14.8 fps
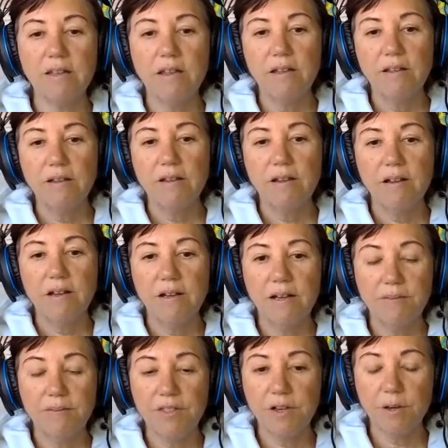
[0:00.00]
Yeah, I
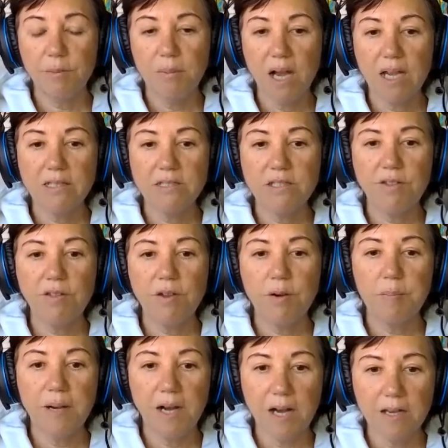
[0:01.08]
focus on
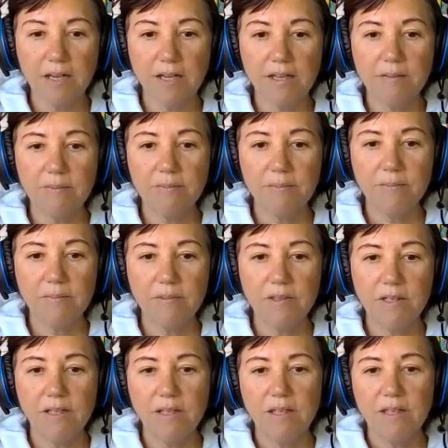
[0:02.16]
connecting
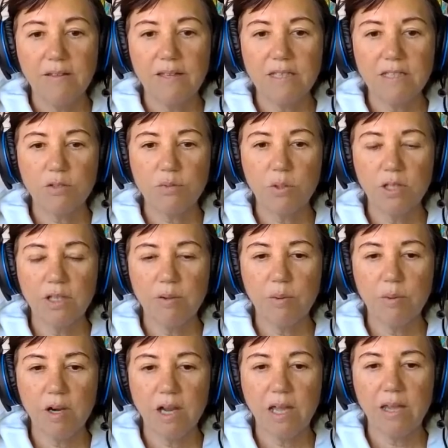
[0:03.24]
their mind to
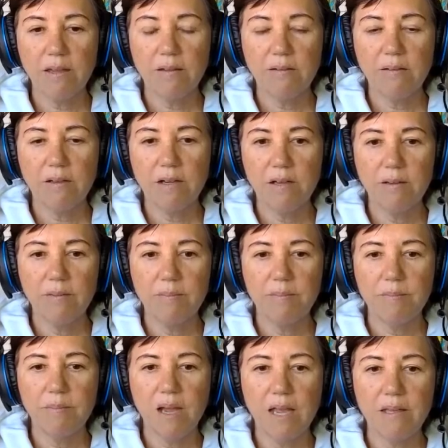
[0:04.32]
their body.
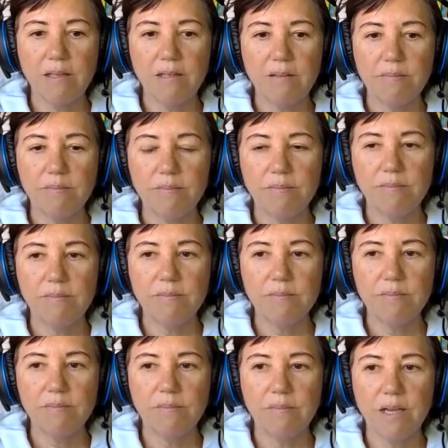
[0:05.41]
That's
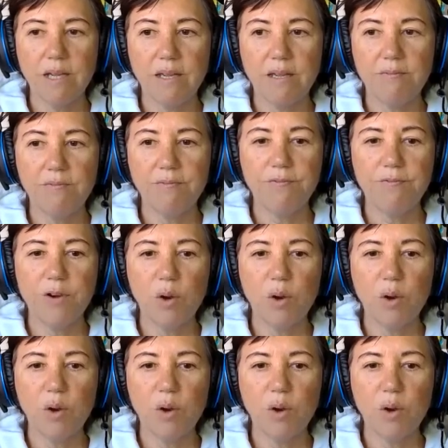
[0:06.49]
really where I